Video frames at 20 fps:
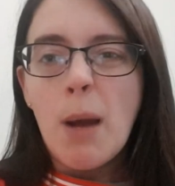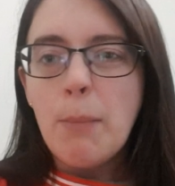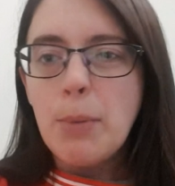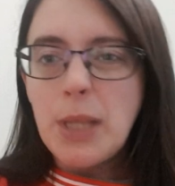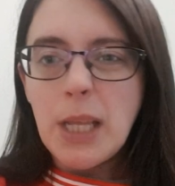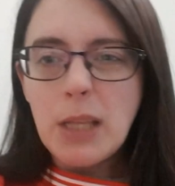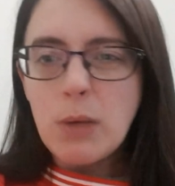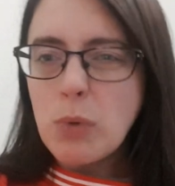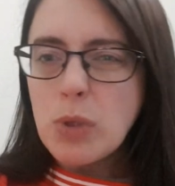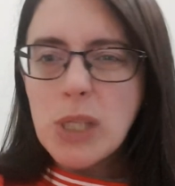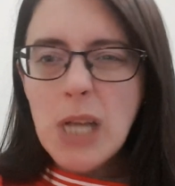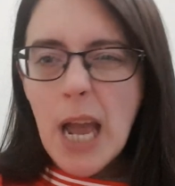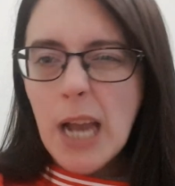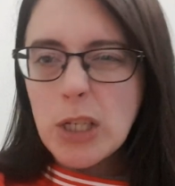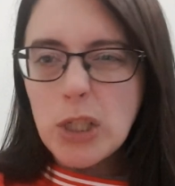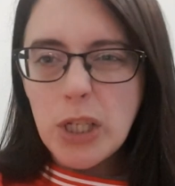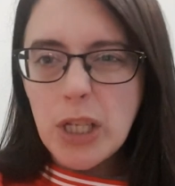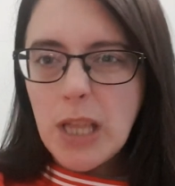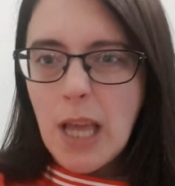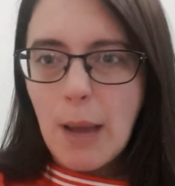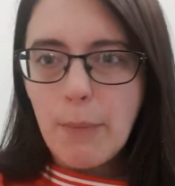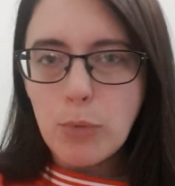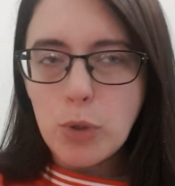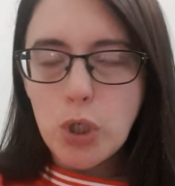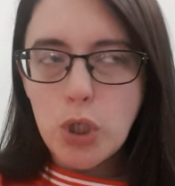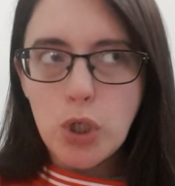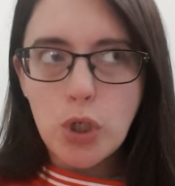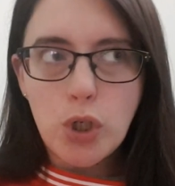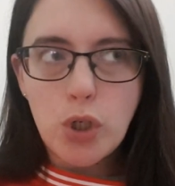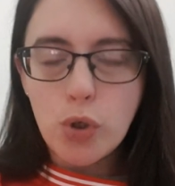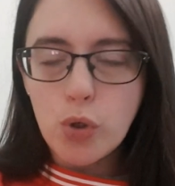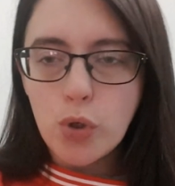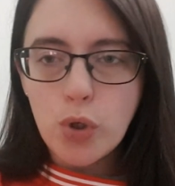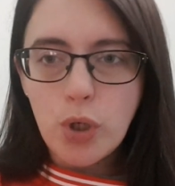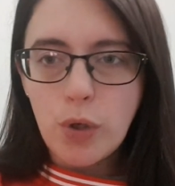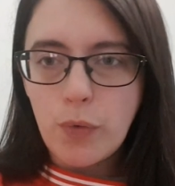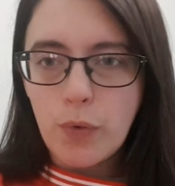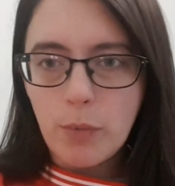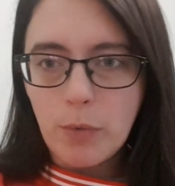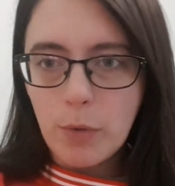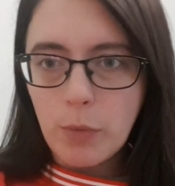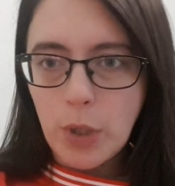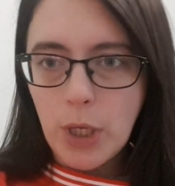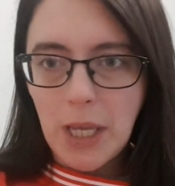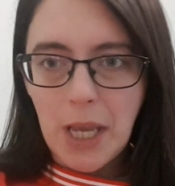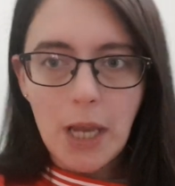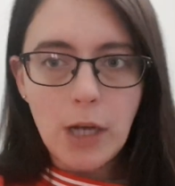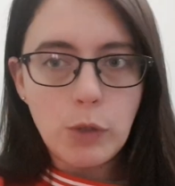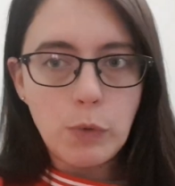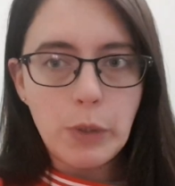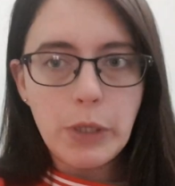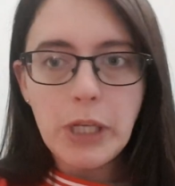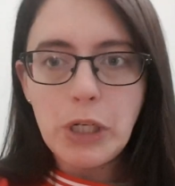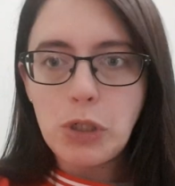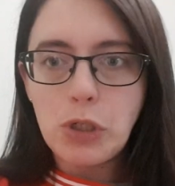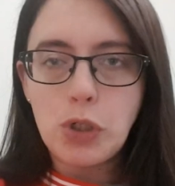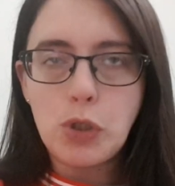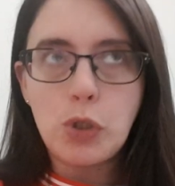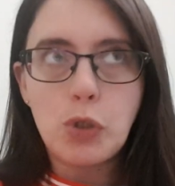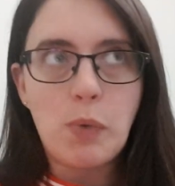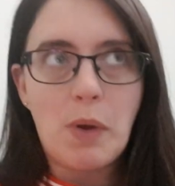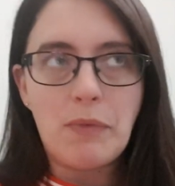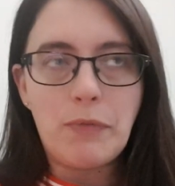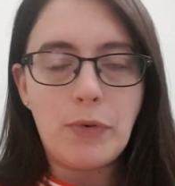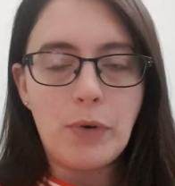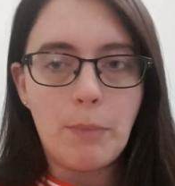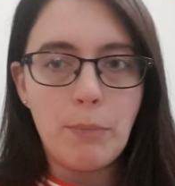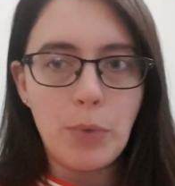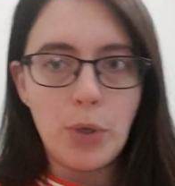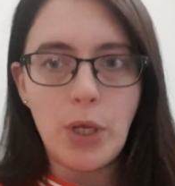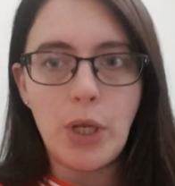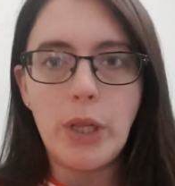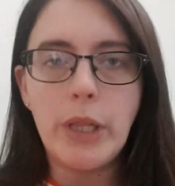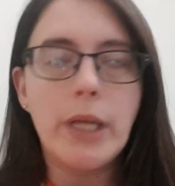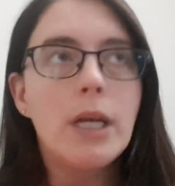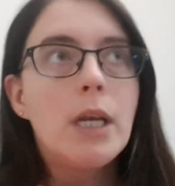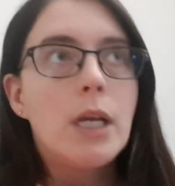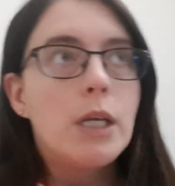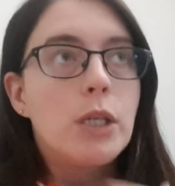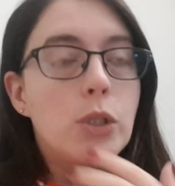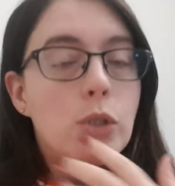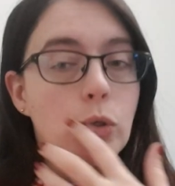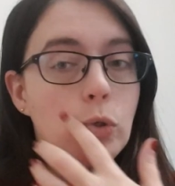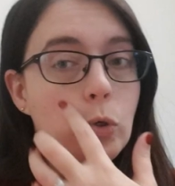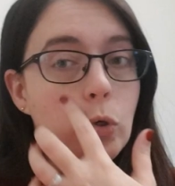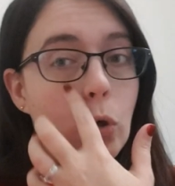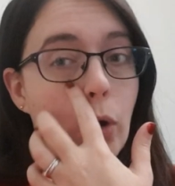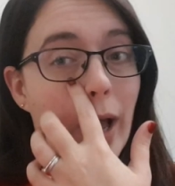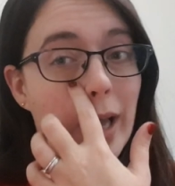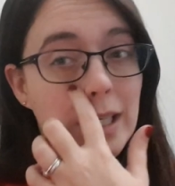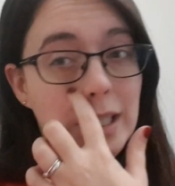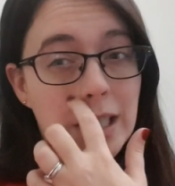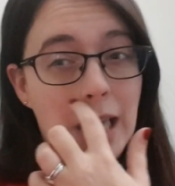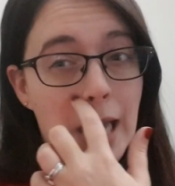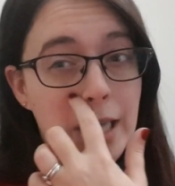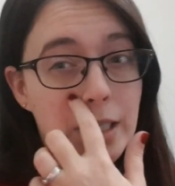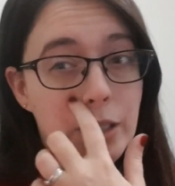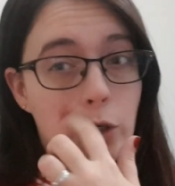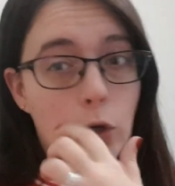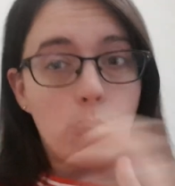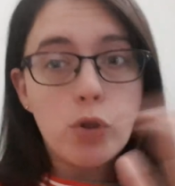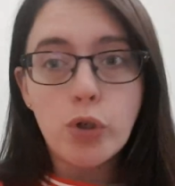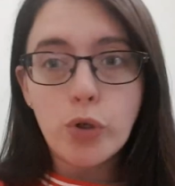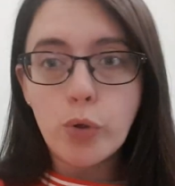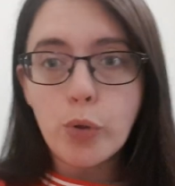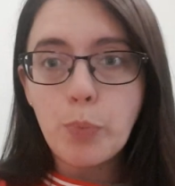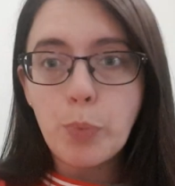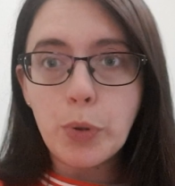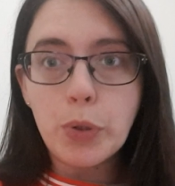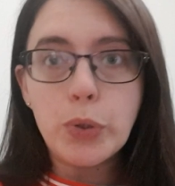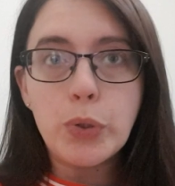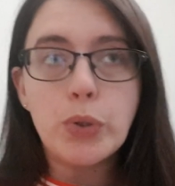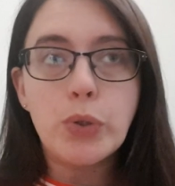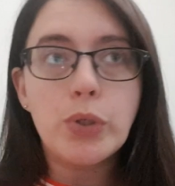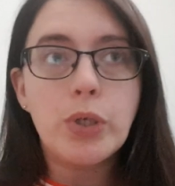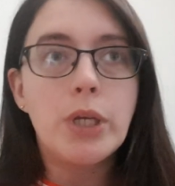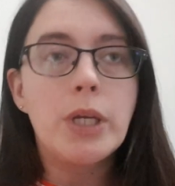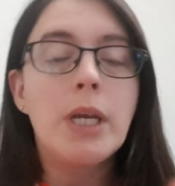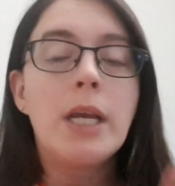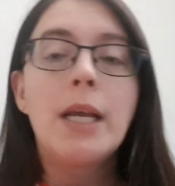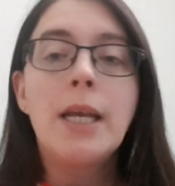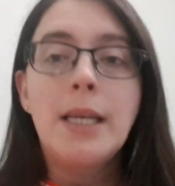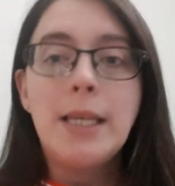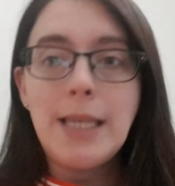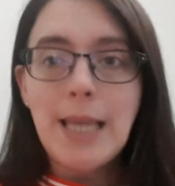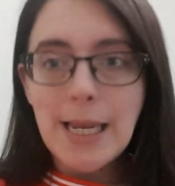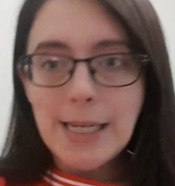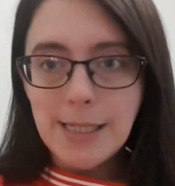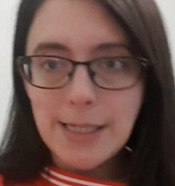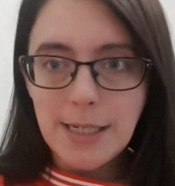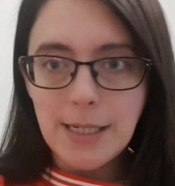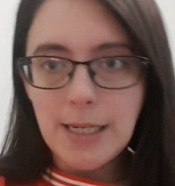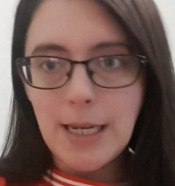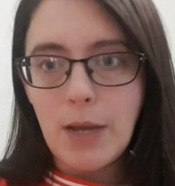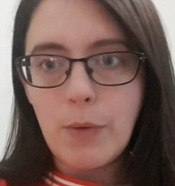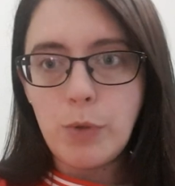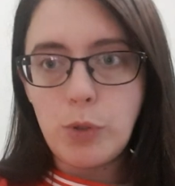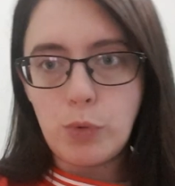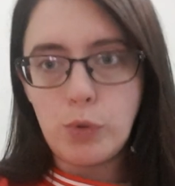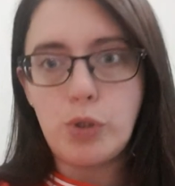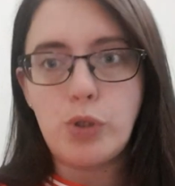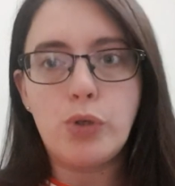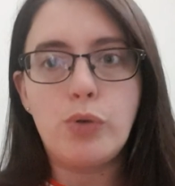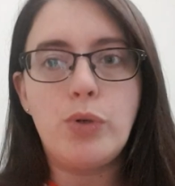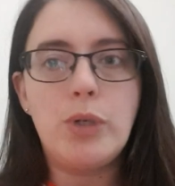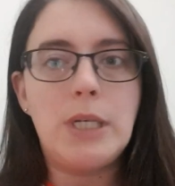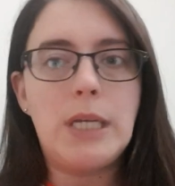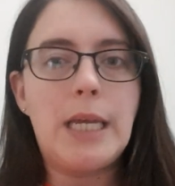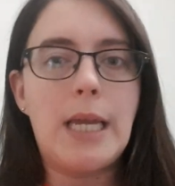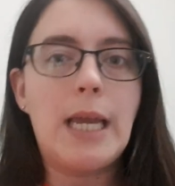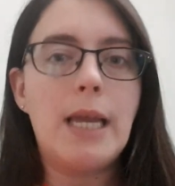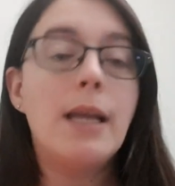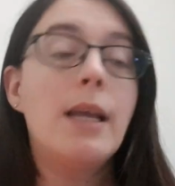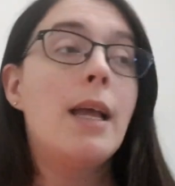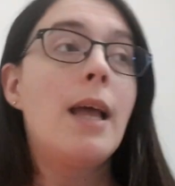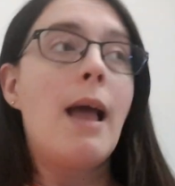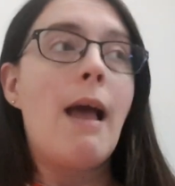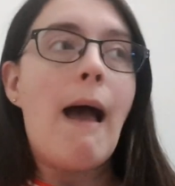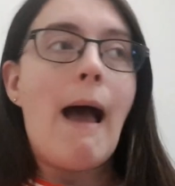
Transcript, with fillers: But then there wasn't actually that much to show you from the weekend. We literally just went for a meal. So I decided not to upload yesterday, which was Sunday.